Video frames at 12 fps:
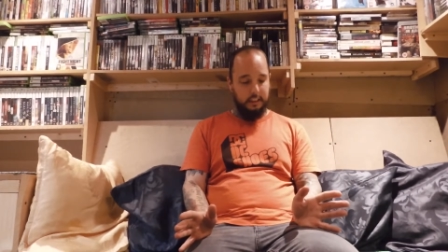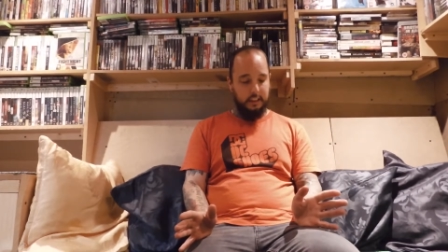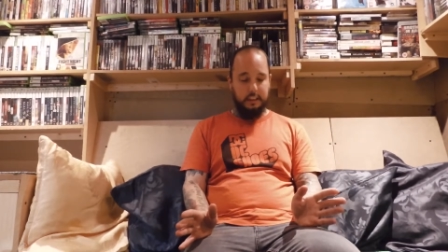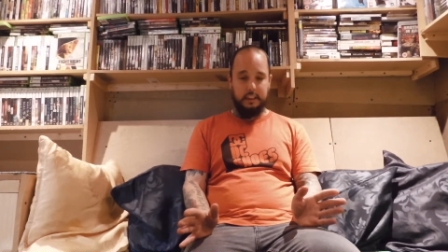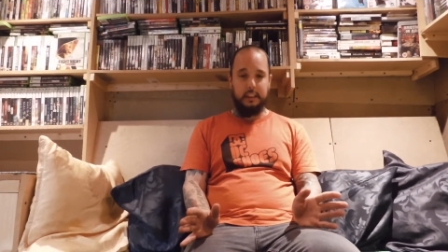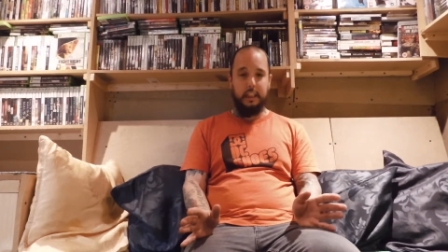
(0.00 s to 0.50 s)

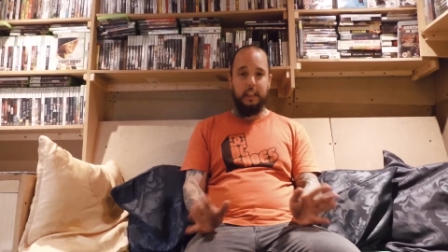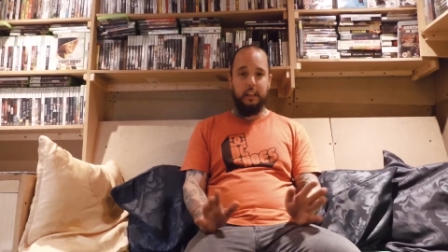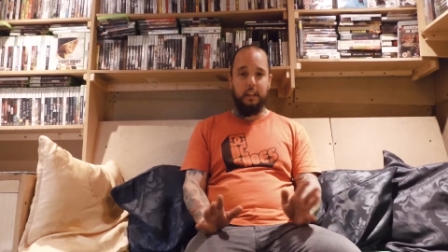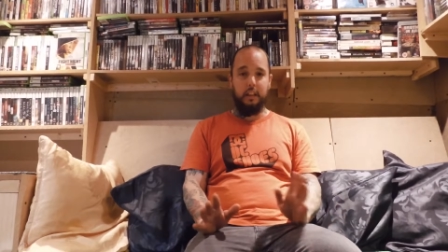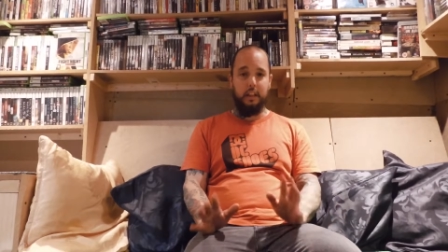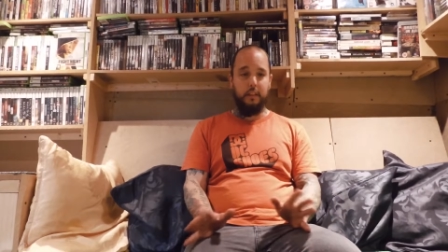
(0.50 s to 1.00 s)
just say
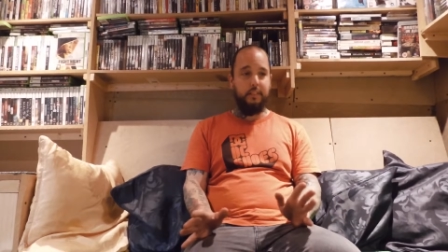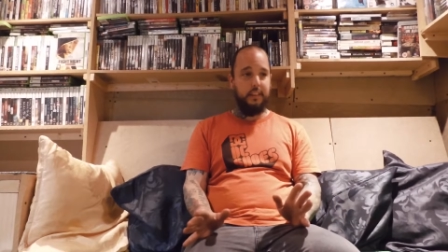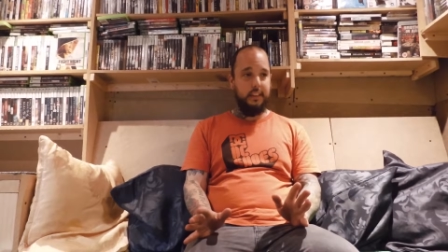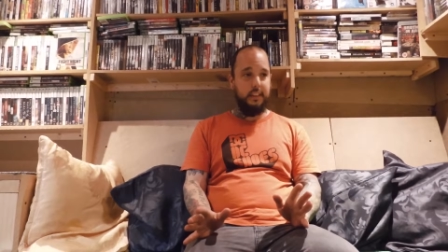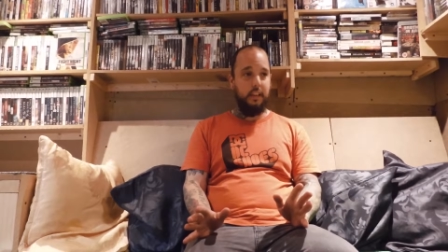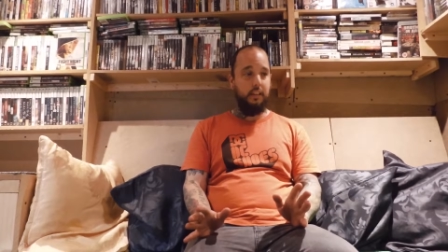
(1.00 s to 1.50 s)
enough
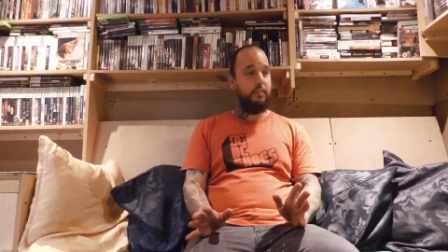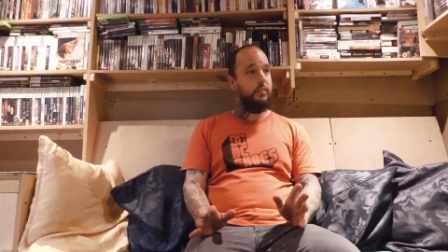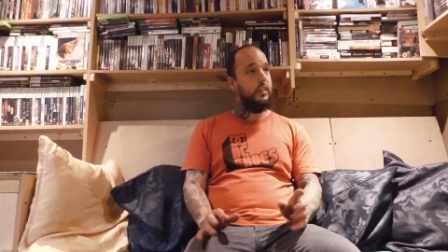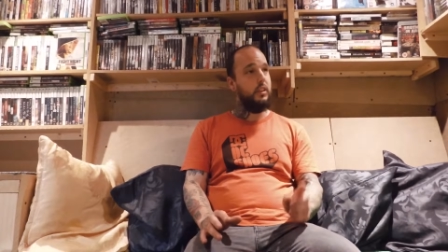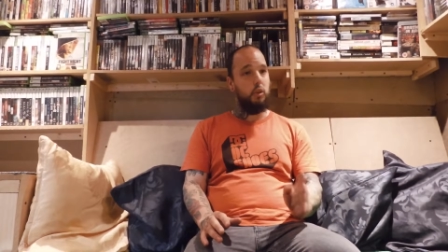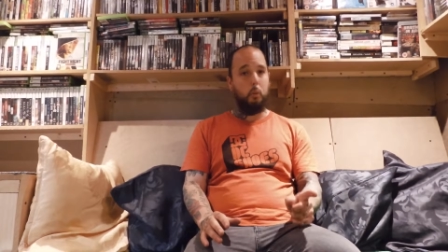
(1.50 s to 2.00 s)
is enough.
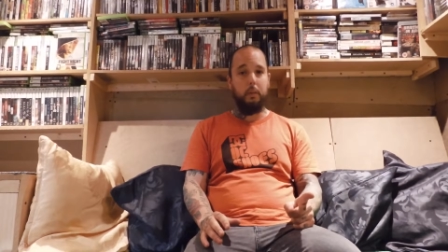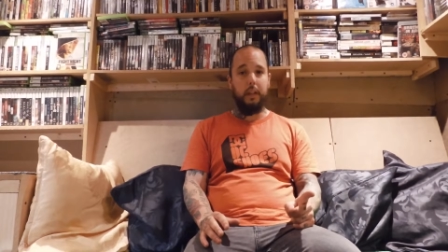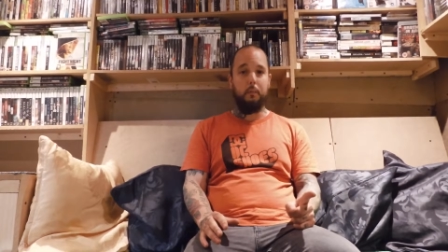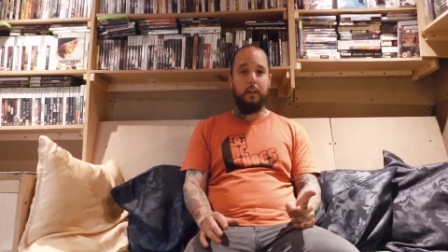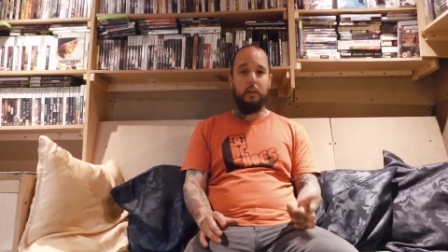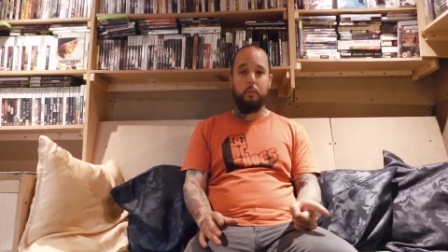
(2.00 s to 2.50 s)
Stop
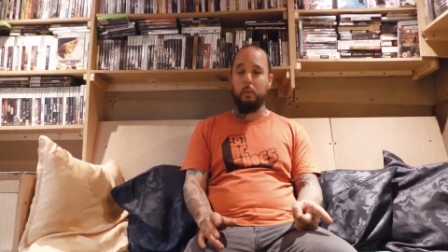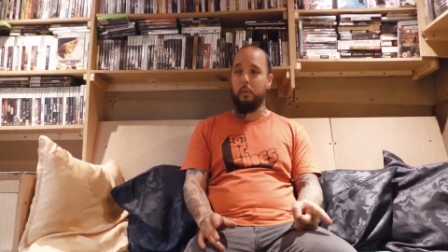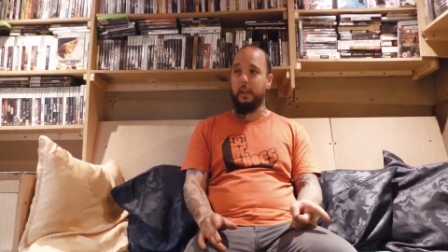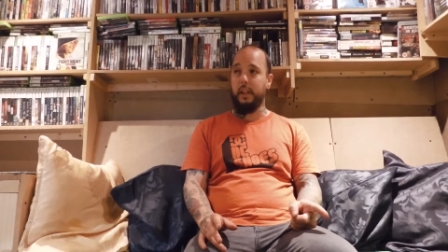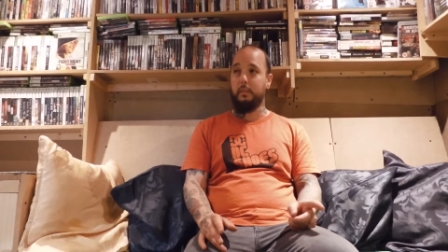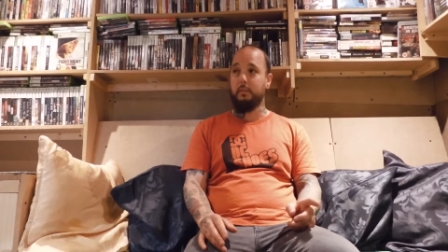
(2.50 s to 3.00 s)
blaming computer
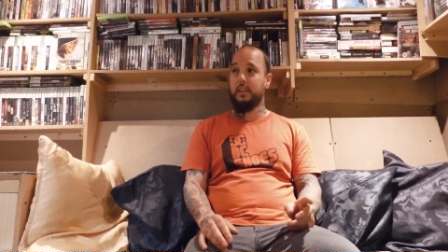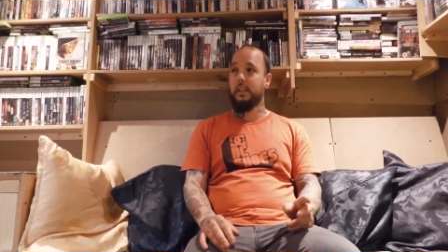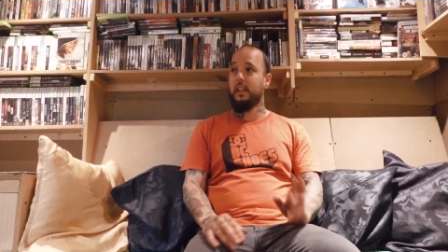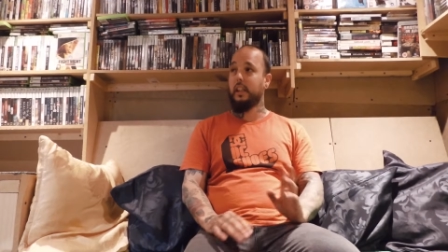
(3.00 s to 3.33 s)
games.